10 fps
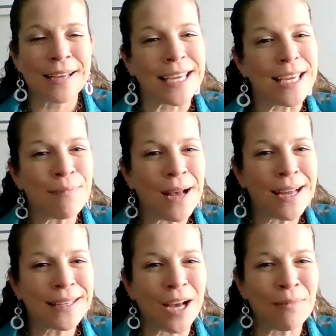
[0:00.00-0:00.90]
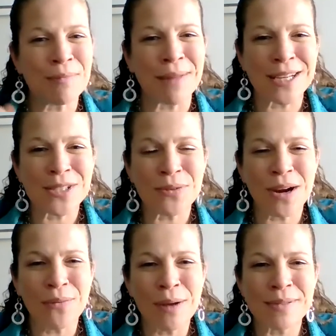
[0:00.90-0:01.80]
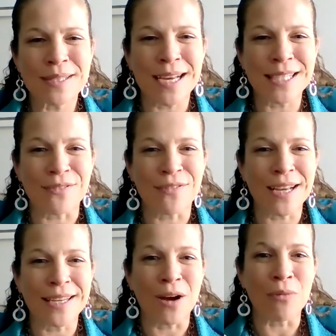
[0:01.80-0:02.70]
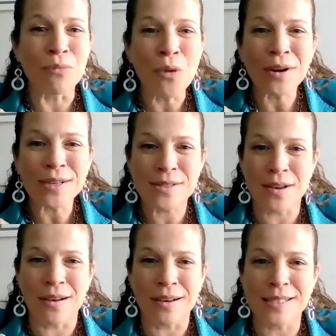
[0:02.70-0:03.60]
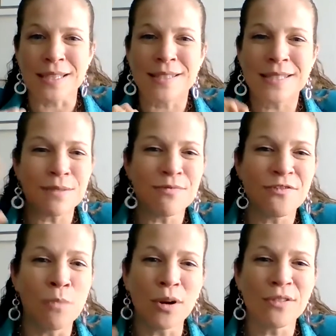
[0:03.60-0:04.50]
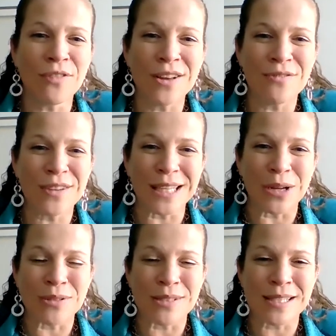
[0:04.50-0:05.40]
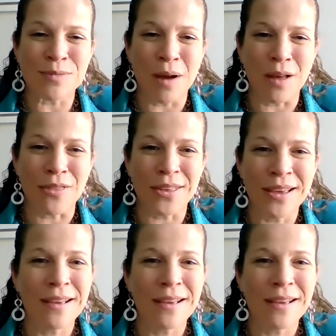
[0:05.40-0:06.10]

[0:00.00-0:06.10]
Keep on coming back to our website to find out more songs and see more fun videos this month.